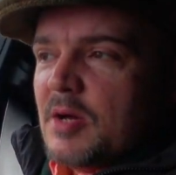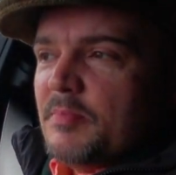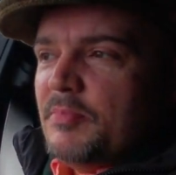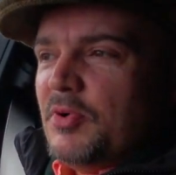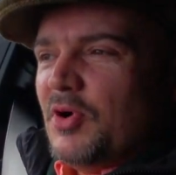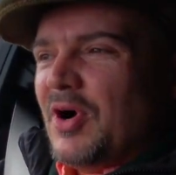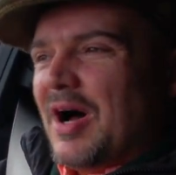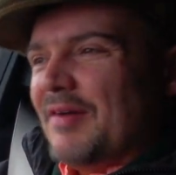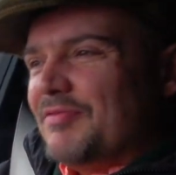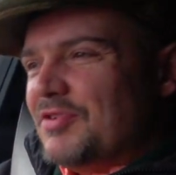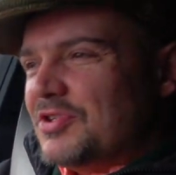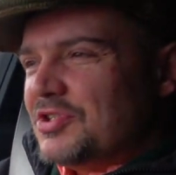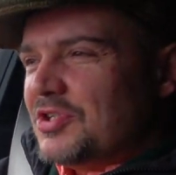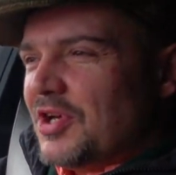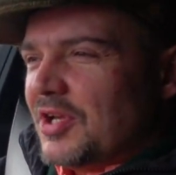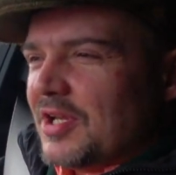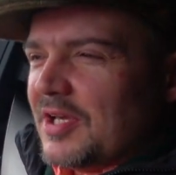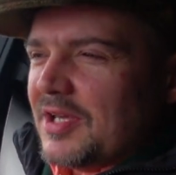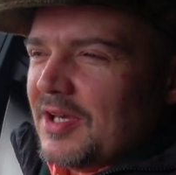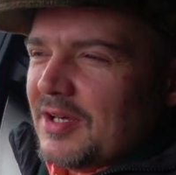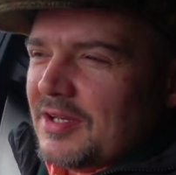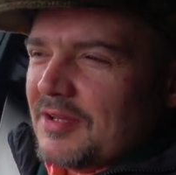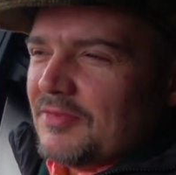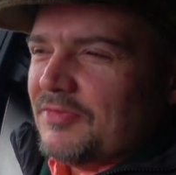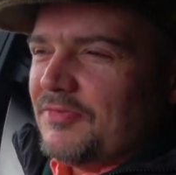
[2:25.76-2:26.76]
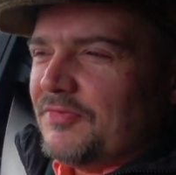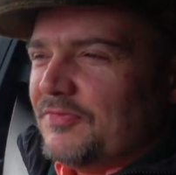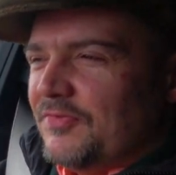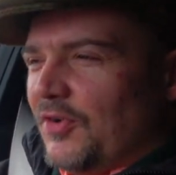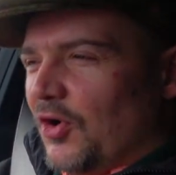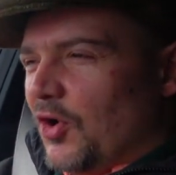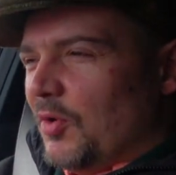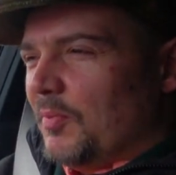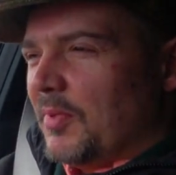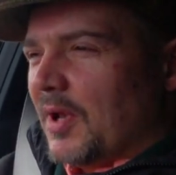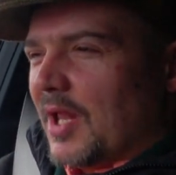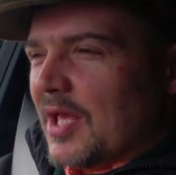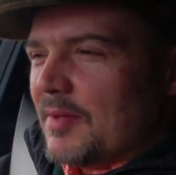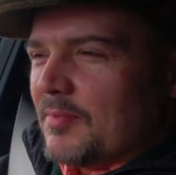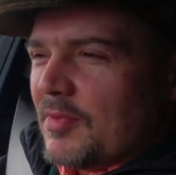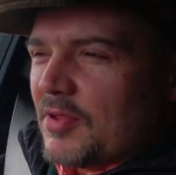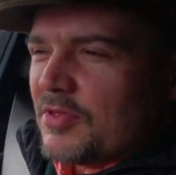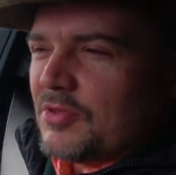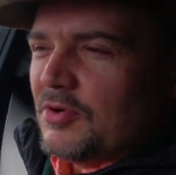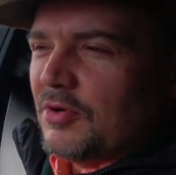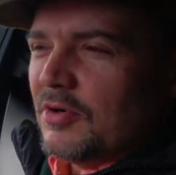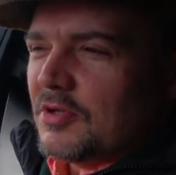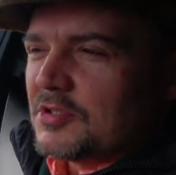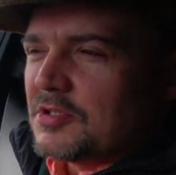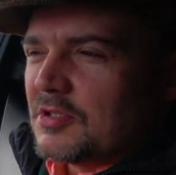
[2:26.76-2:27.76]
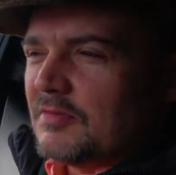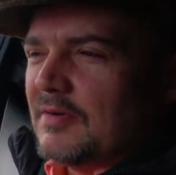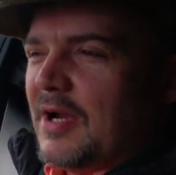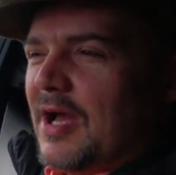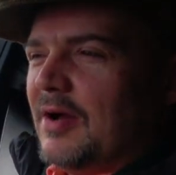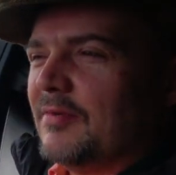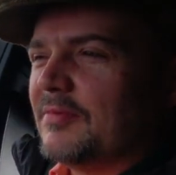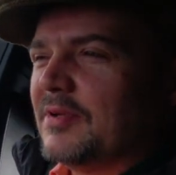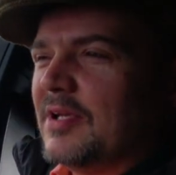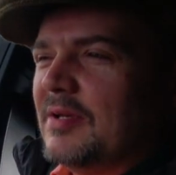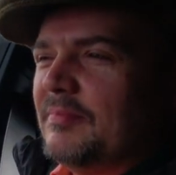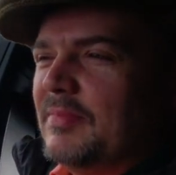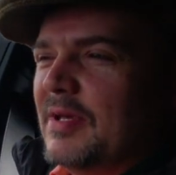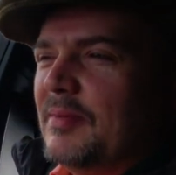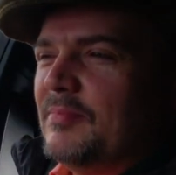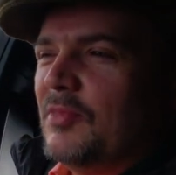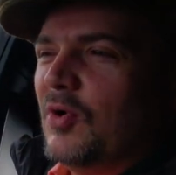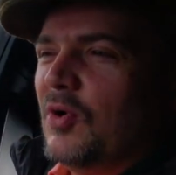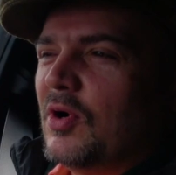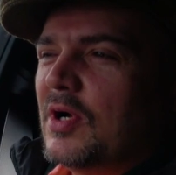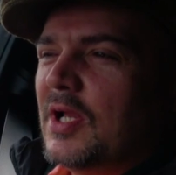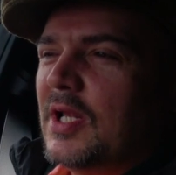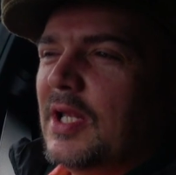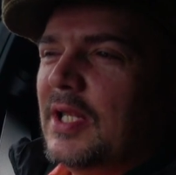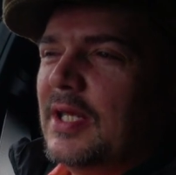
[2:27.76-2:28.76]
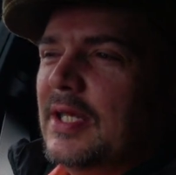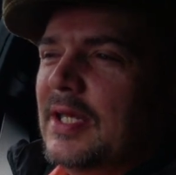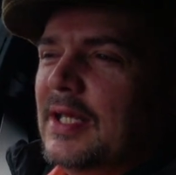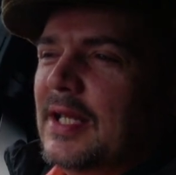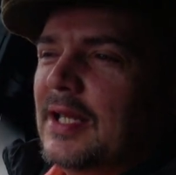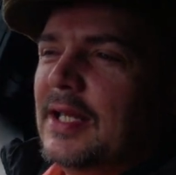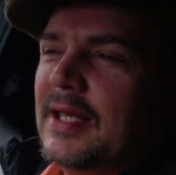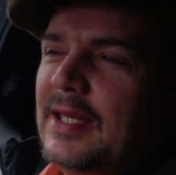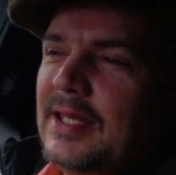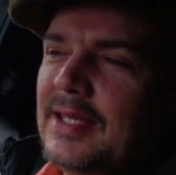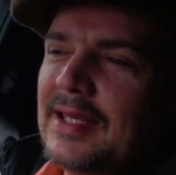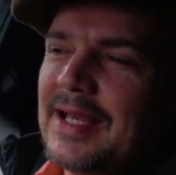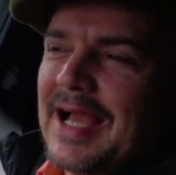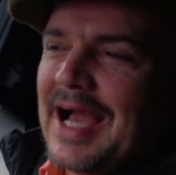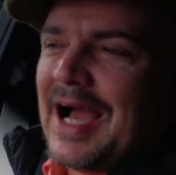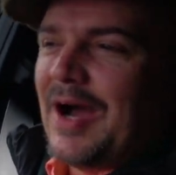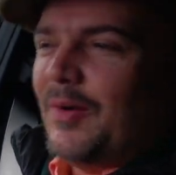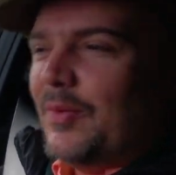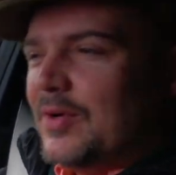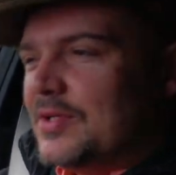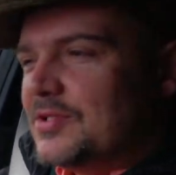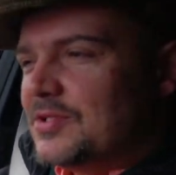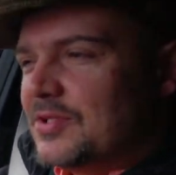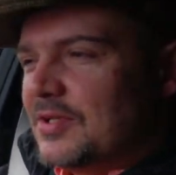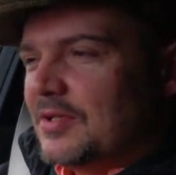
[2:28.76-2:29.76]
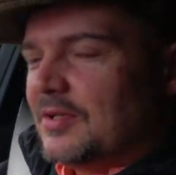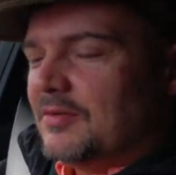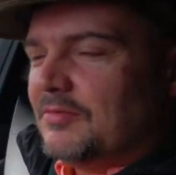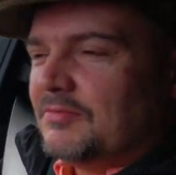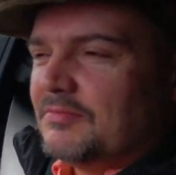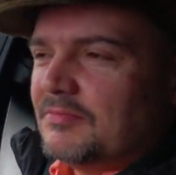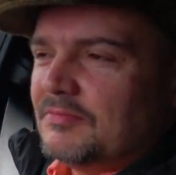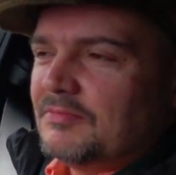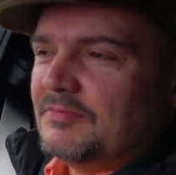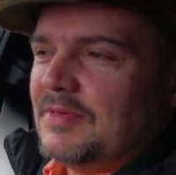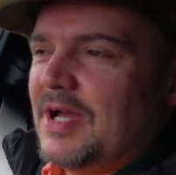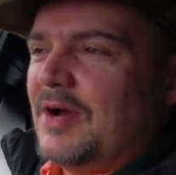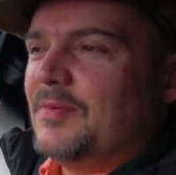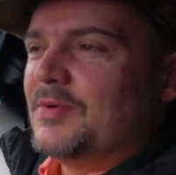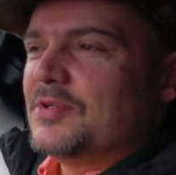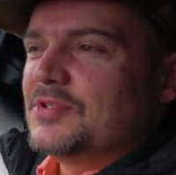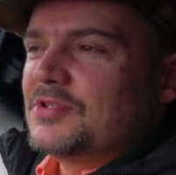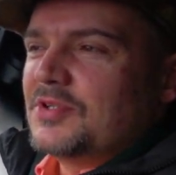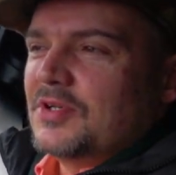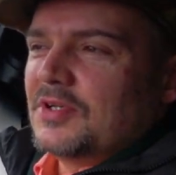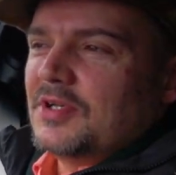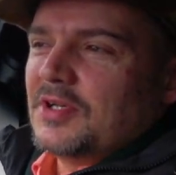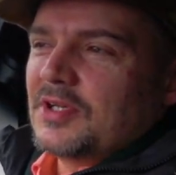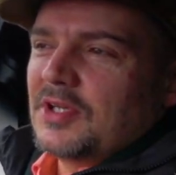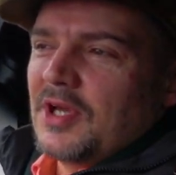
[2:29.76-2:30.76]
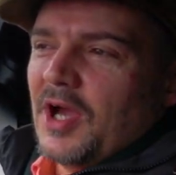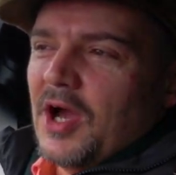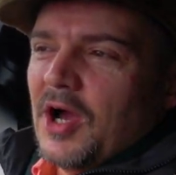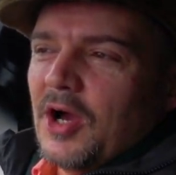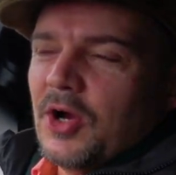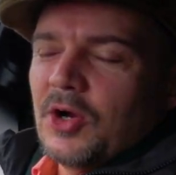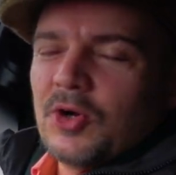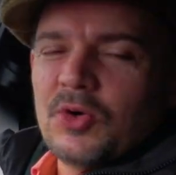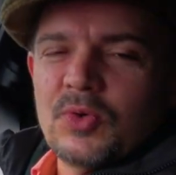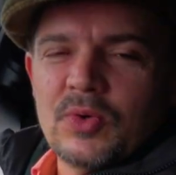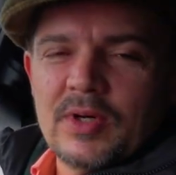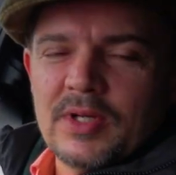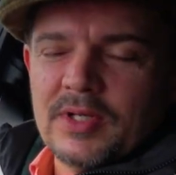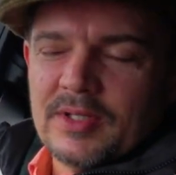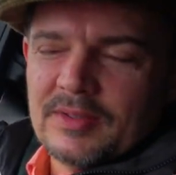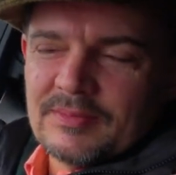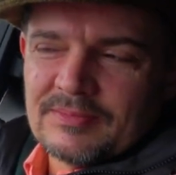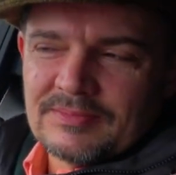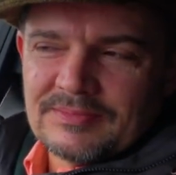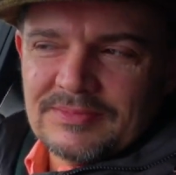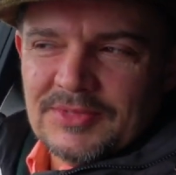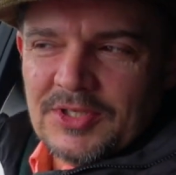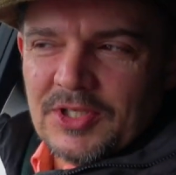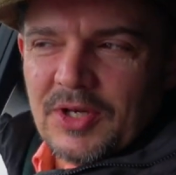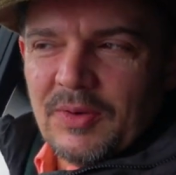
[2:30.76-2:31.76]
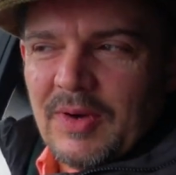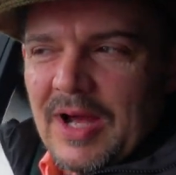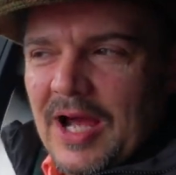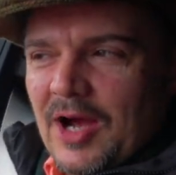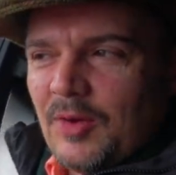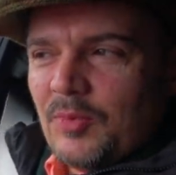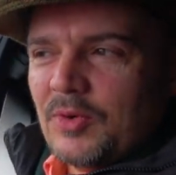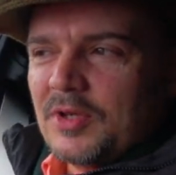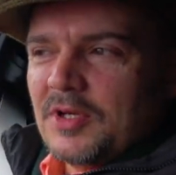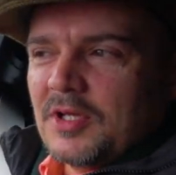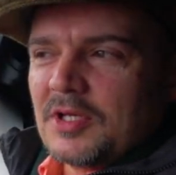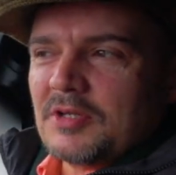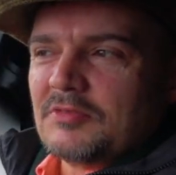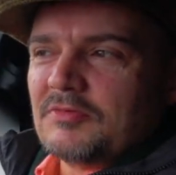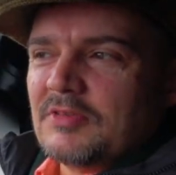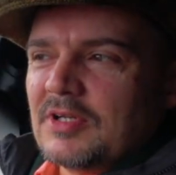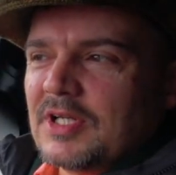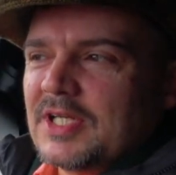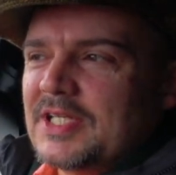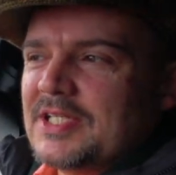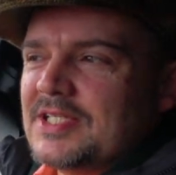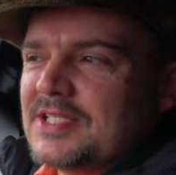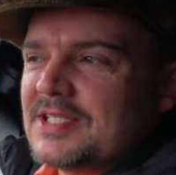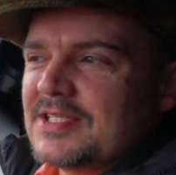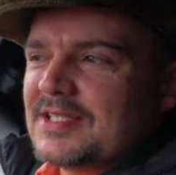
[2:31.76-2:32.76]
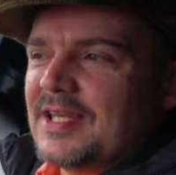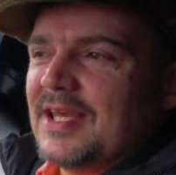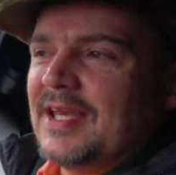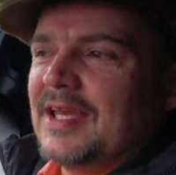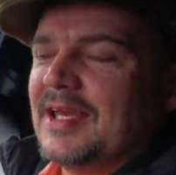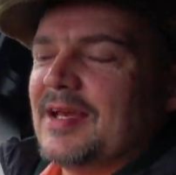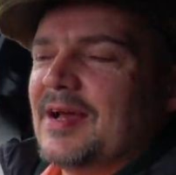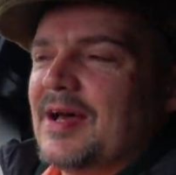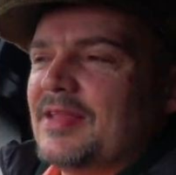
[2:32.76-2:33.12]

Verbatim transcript: But I've just got to kind of formulate the thoughts around it a bit more clearly, how it's going to how it's going to go, you know how we're going to release it.